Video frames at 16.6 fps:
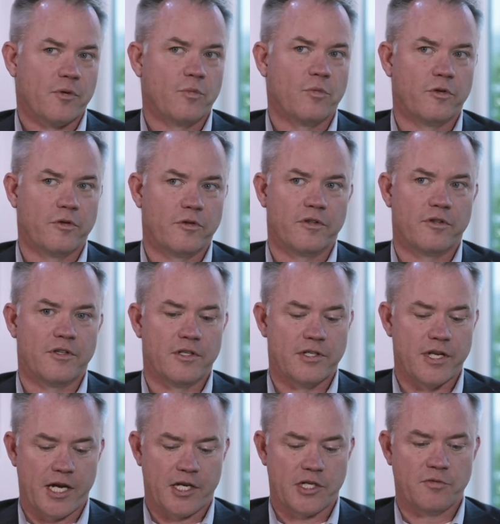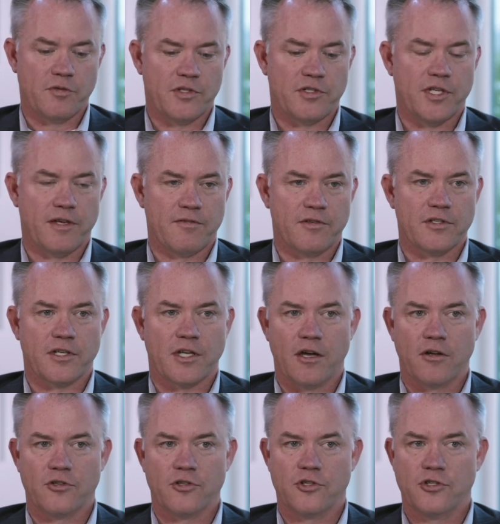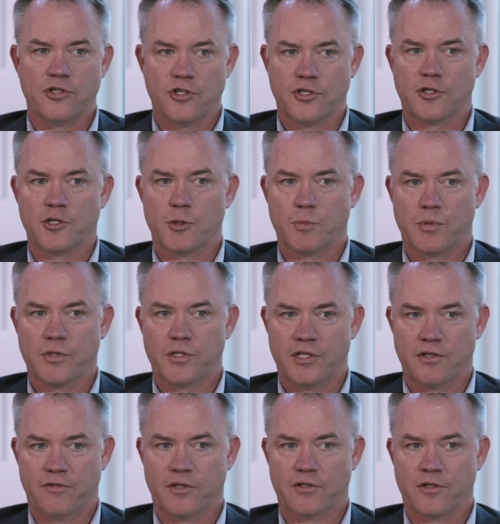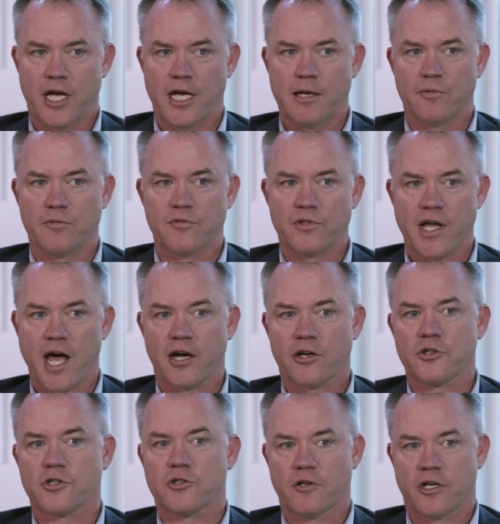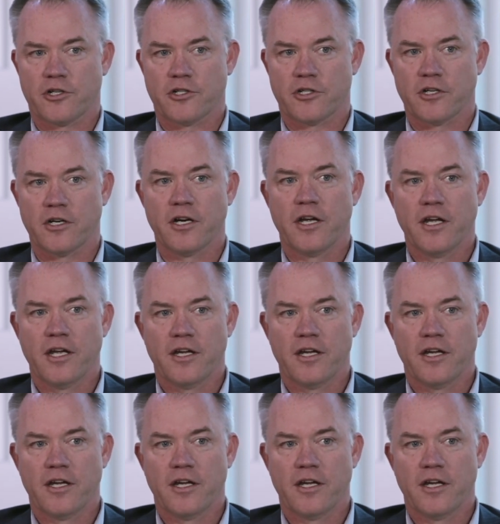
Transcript: Well, the tax-free savings account is just a specific type of tax structure.